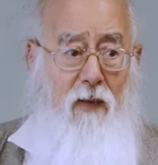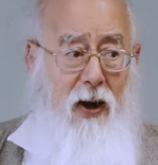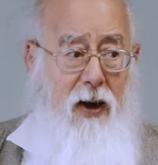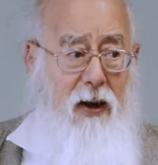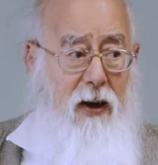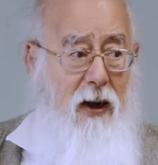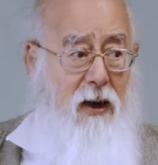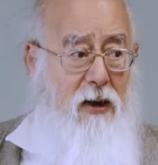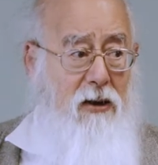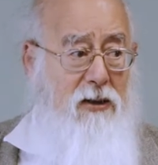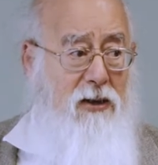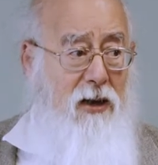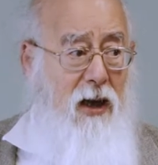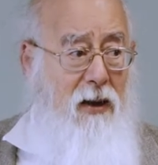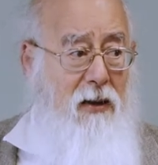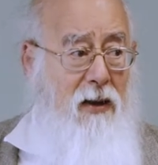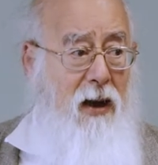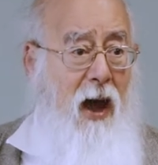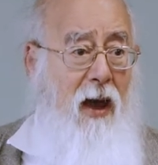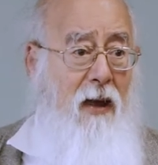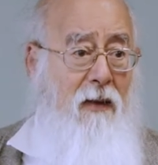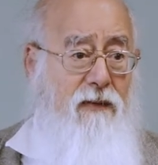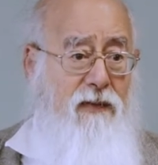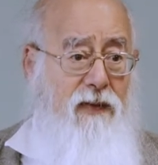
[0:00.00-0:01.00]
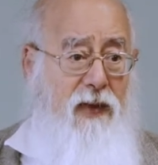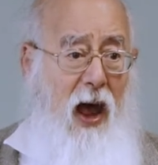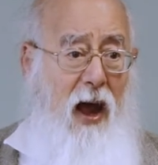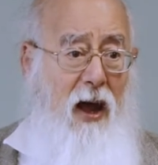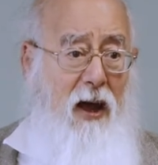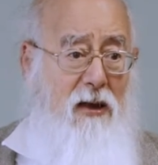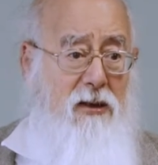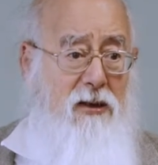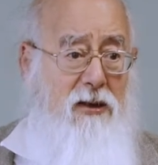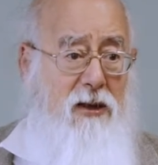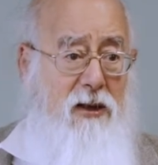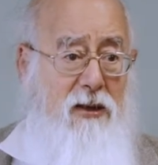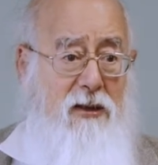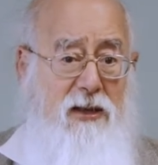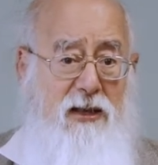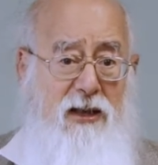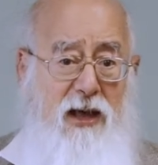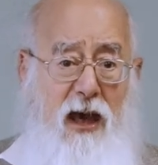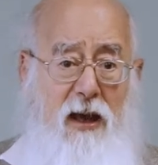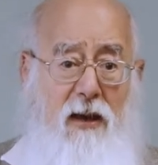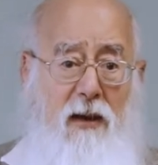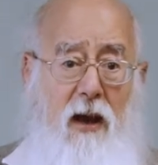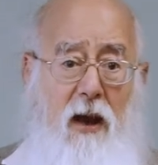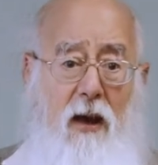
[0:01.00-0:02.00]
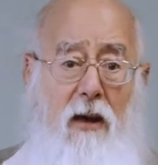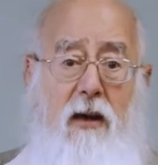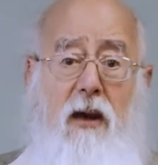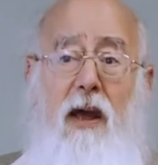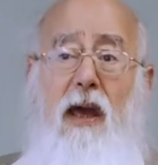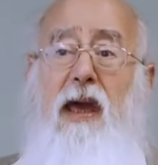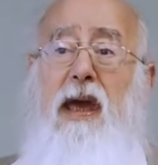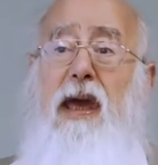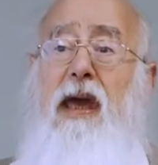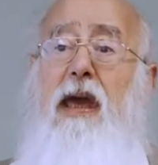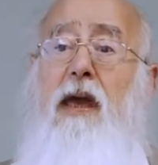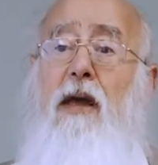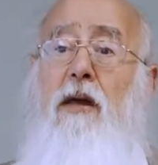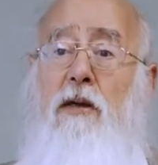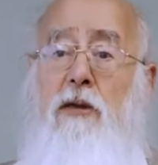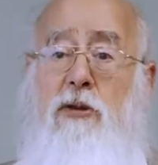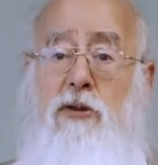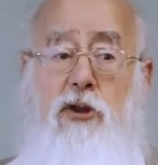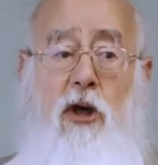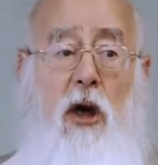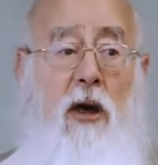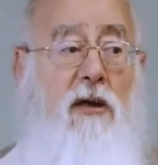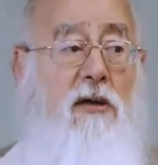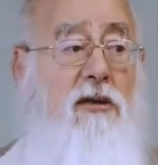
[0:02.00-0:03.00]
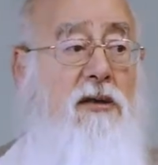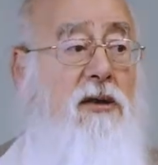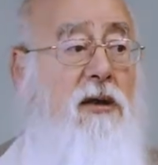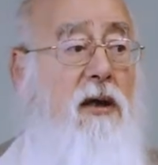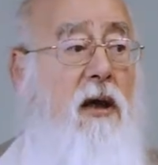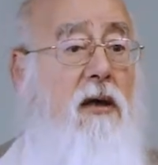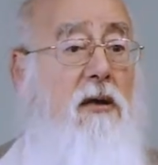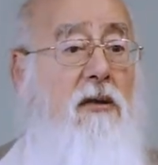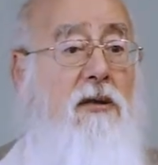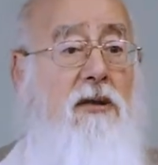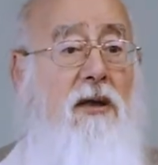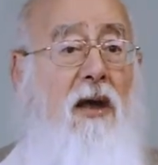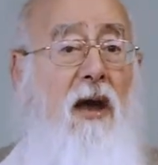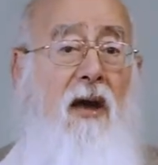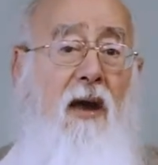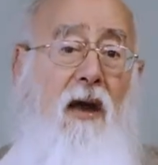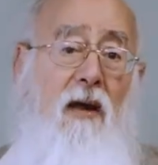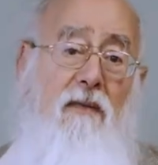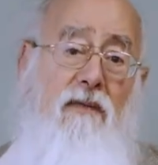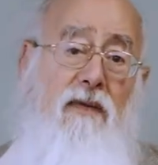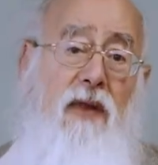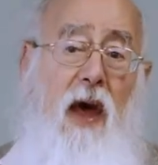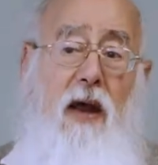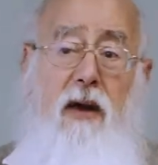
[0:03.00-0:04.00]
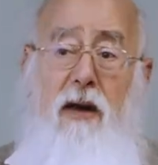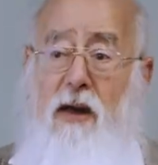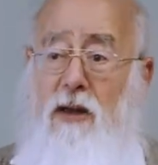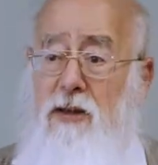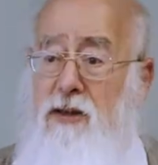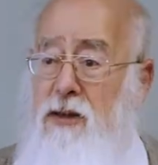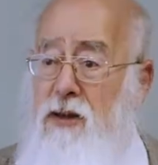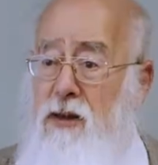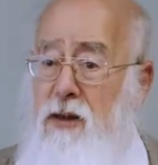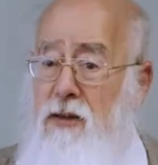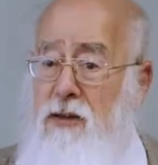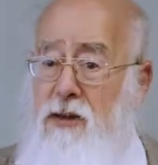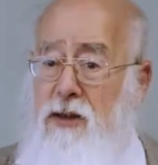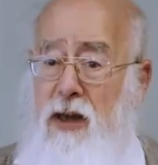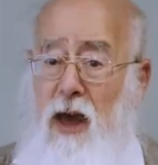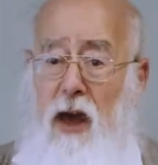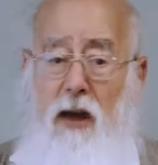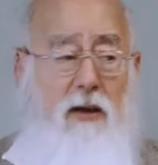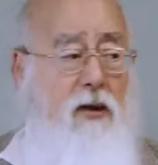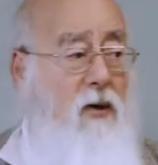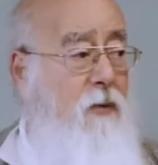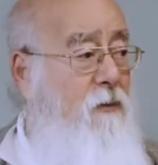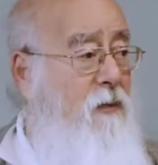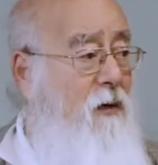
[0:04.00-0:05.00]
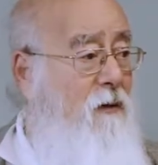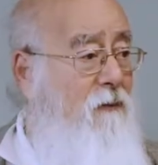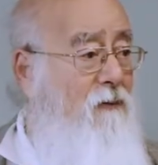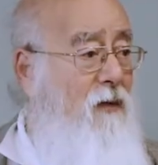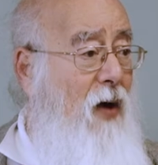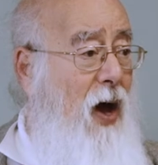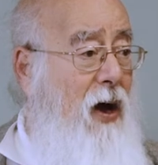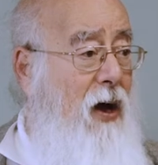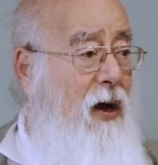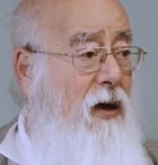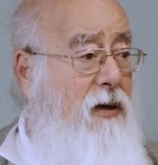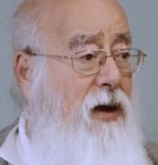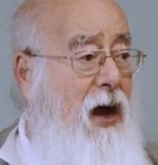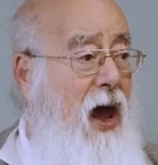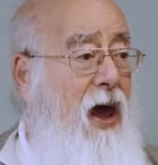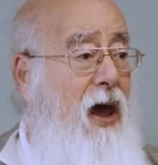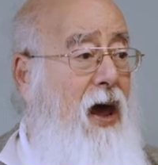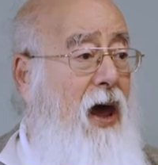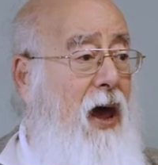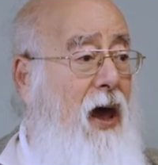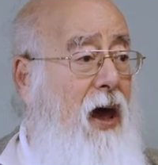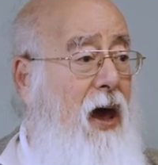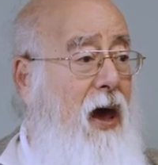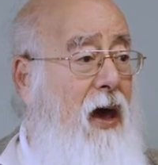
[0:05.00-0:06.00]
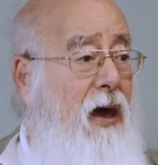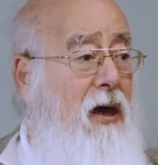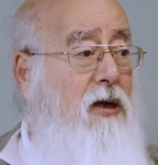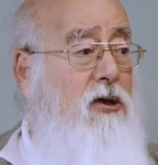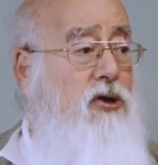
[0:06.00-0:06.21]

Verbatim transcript: it isn't, that's a signal injustice. That is to say, to provide a